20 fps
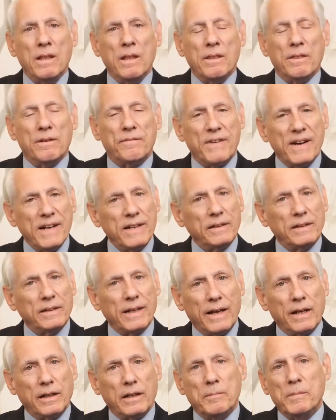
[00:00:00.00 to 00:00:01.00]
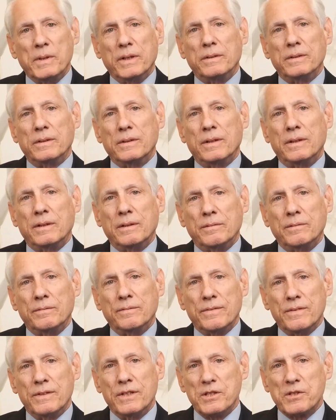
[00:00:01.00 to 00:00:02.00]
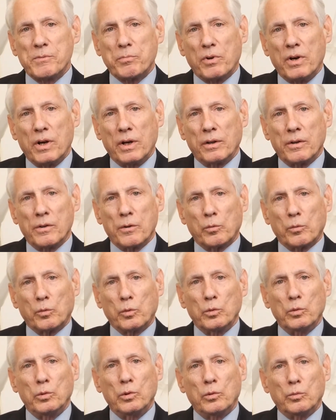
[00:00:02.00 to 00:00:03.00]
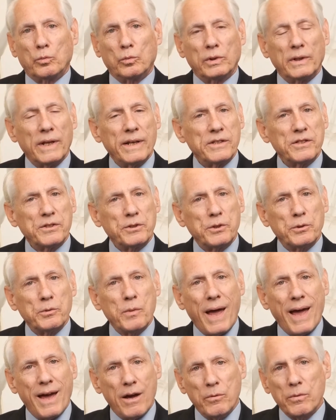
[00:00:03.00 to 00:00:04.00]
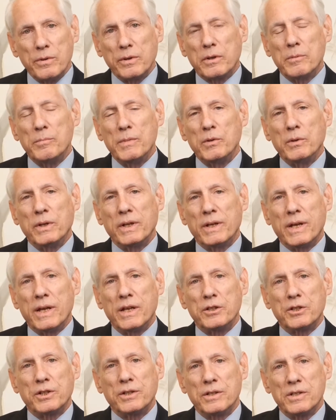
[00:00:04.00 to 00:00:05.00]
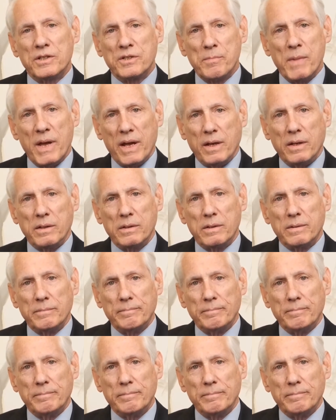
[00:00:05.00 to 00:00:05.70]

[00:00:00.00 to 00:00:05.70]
The final element of this prong of the rule relates to how the communication is made.